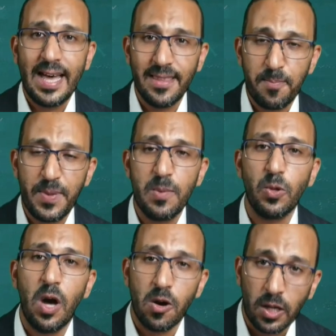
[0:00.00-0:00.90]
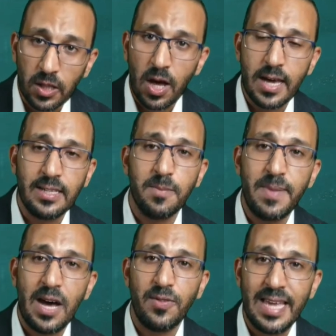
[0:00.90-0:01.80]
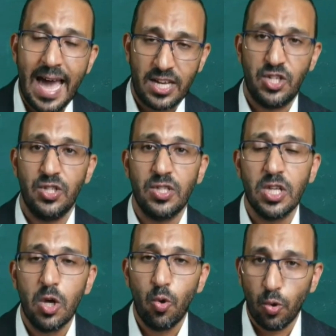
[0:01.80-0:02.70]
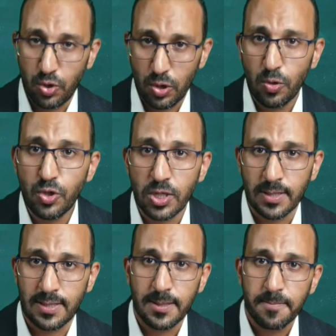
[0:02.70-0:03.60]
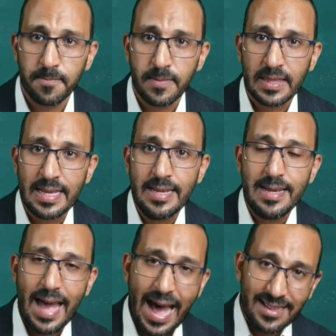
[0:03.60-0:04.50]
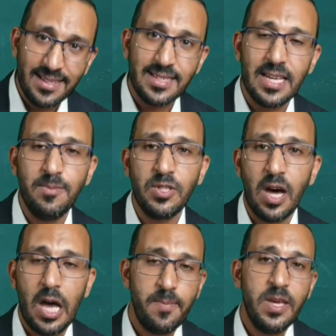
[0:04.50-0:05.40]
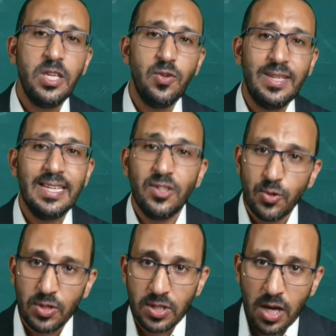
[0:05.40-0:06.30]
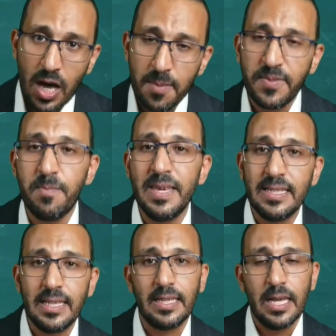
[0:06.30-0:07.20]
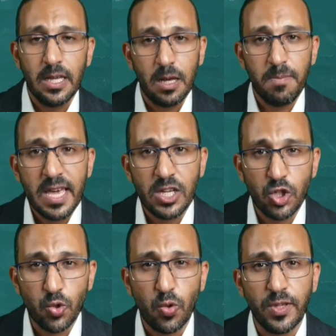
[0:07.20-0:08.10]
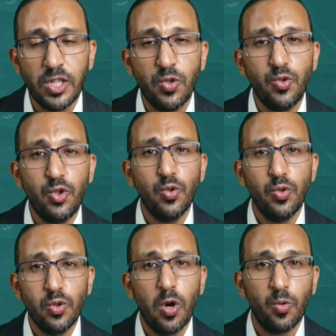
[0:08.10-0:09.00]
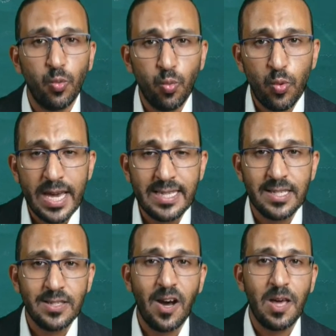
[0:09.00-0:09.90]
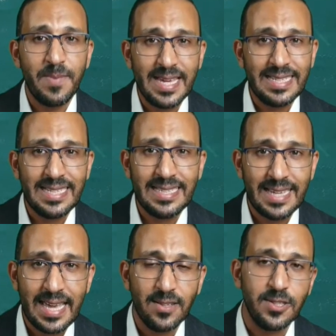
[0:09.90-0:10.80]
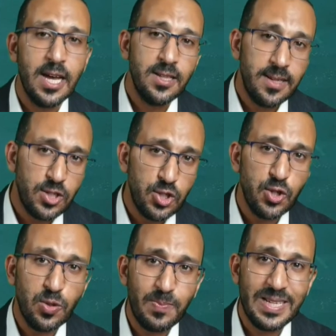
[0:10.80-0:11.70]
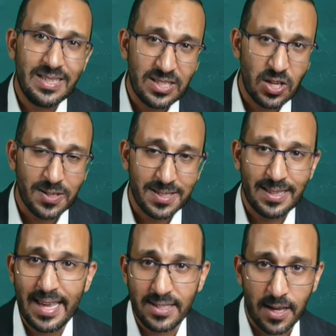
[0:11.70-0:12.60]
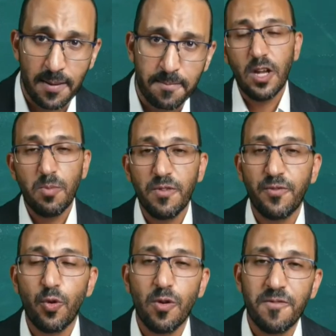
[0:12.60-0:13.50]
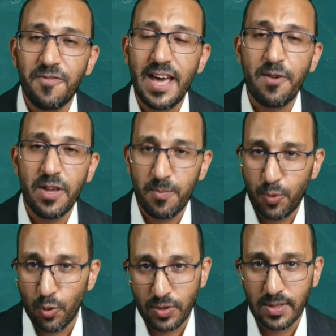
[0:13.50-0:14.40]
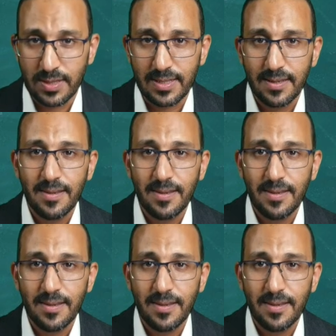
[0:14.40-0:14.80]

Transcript: and that people are aligned about the actions or solutions. At the same time, you need to time the meeting and make sure that you do not waste time in details that should be discussed later. Number 4, very important.